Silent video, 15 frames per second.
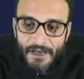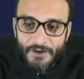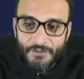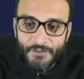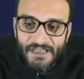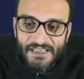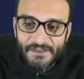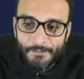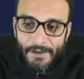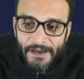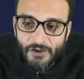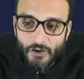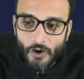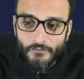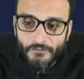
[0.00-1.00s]
in
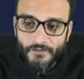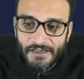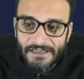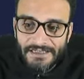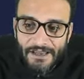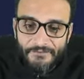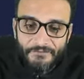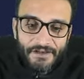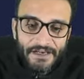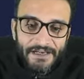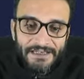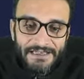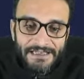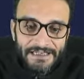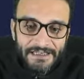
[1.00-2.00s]
respect of a
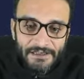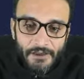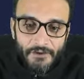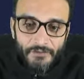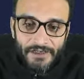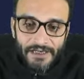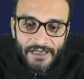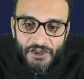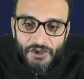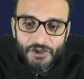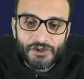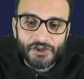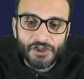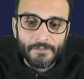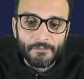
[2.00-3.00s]
definite legal
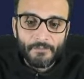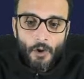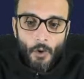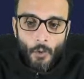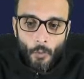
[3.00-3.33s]
relationship,